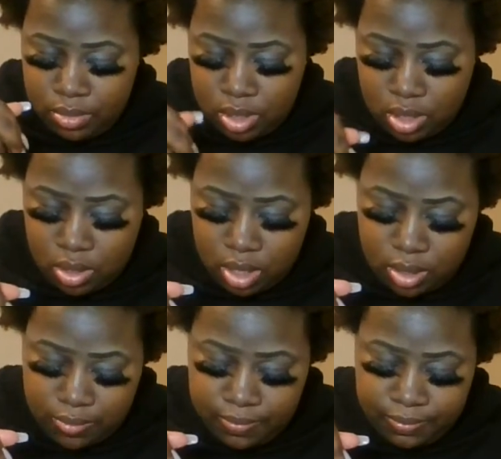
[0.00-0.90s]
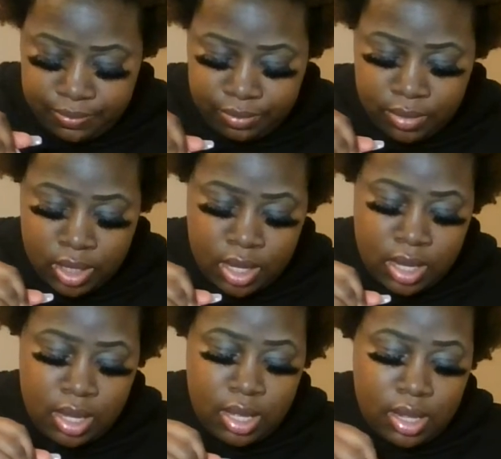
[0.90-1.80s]
So yeah.
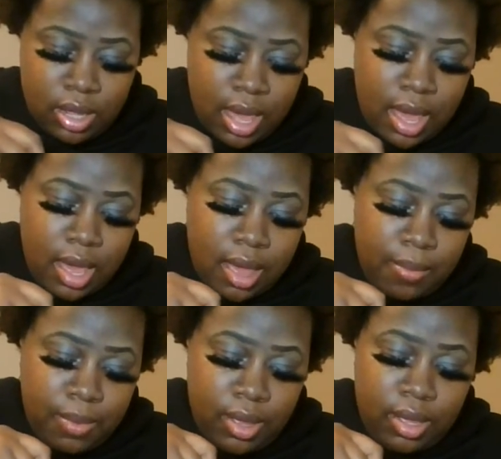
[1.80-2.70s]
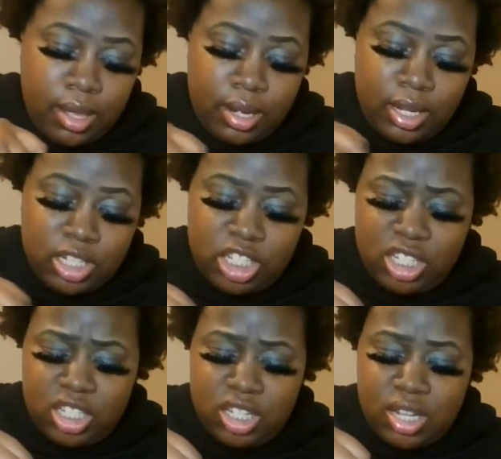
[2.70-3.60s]
That happened, and then she
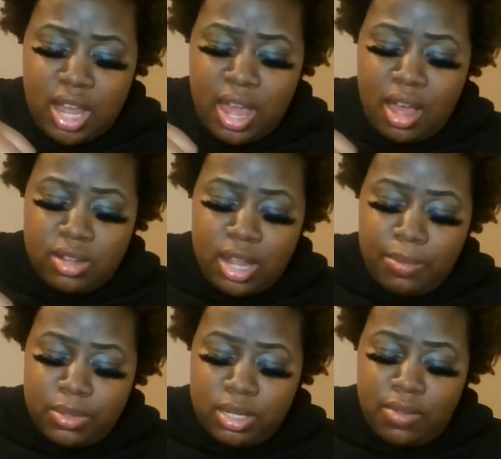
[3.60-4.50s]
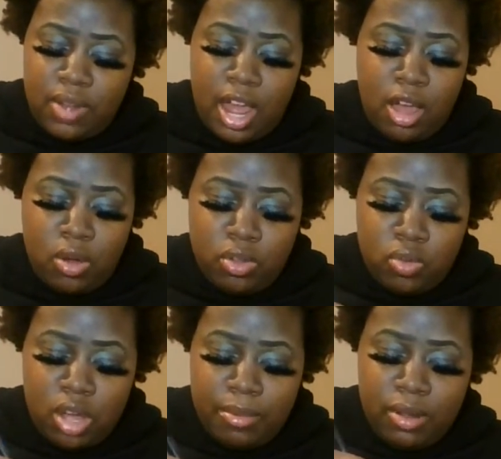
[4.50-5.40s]
just like all types of stuff like, oh, you
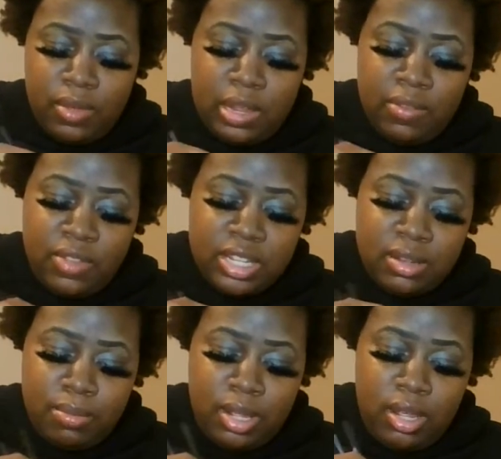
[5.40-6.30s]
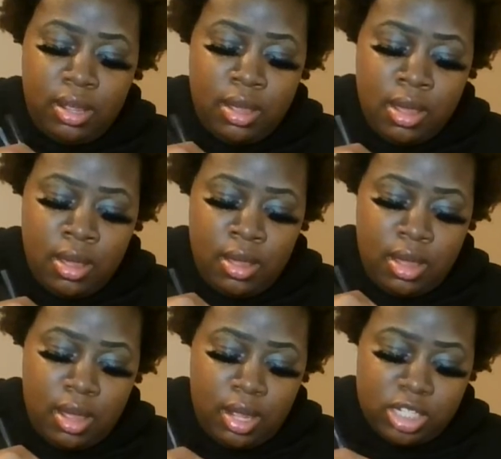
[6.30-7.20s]
coming over here to visit me,
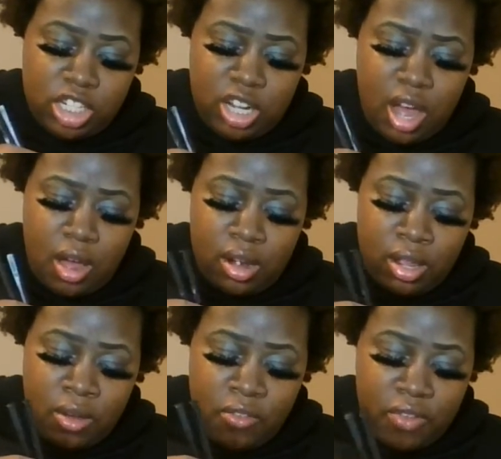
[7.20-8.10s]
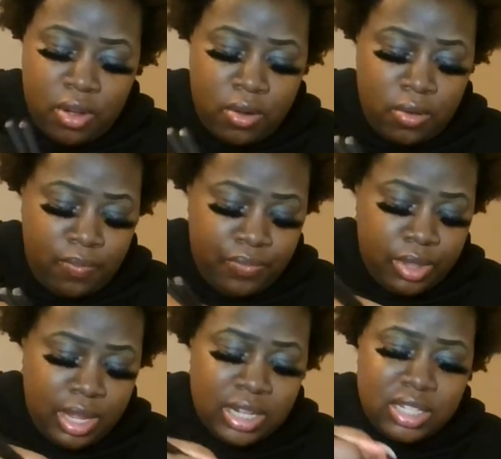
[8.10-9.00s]
and she calling your phone.
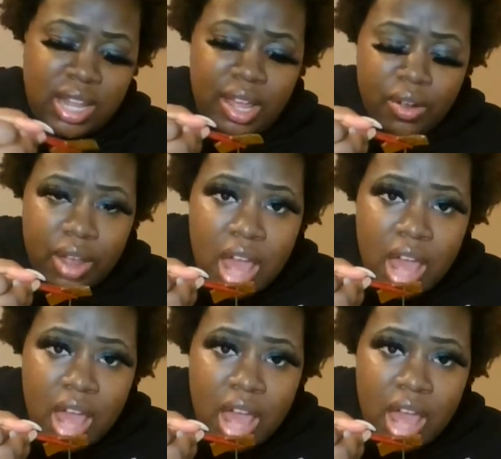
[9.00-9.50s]
Like, just angry.